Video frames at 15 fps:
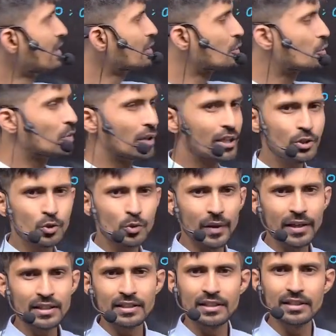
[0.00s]
2 raised to
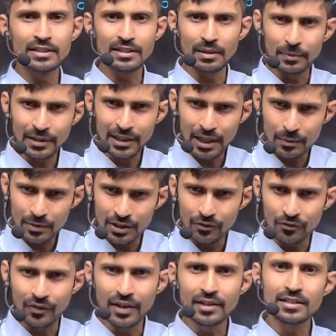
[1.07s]
x is sometimes
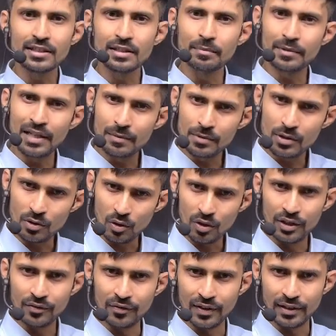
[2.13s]
defined, sometimes not
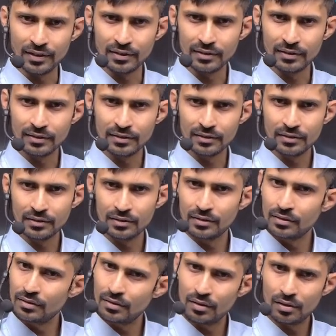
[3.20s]
defined.
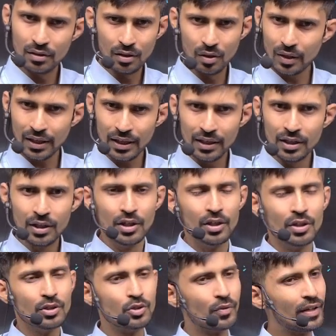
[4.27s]
Okay,
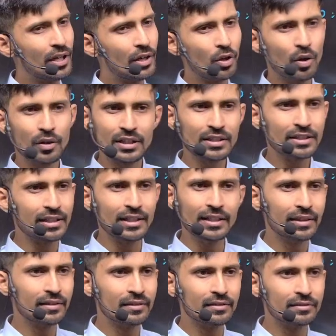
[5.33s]
so we are not studying
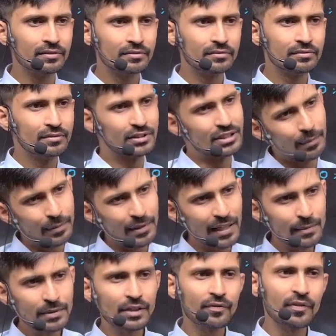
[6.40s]
sometimes
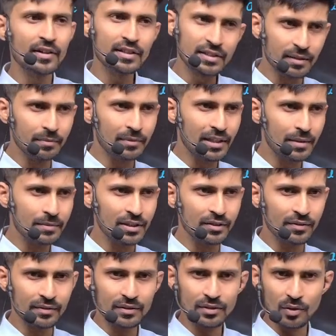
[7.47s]
defined, sometimes
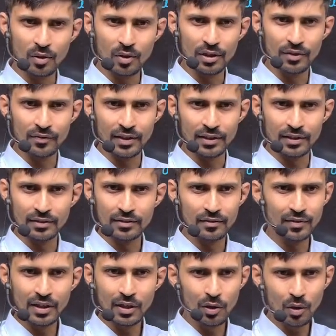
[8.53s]
not defined. We are
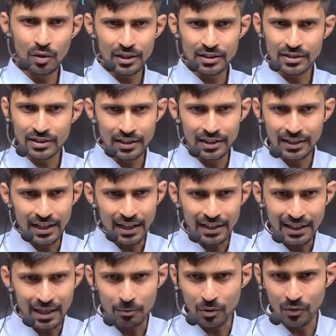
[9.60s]
not studying that
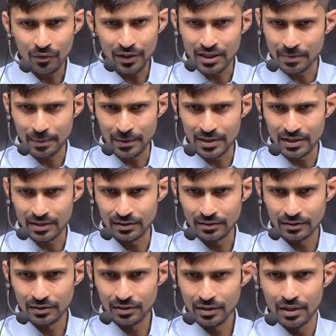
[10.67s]
type of expression.
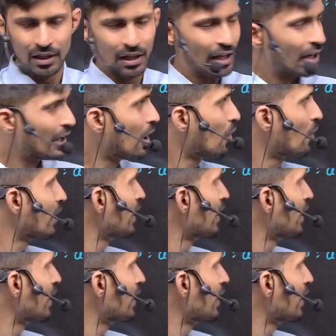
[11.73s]
Now when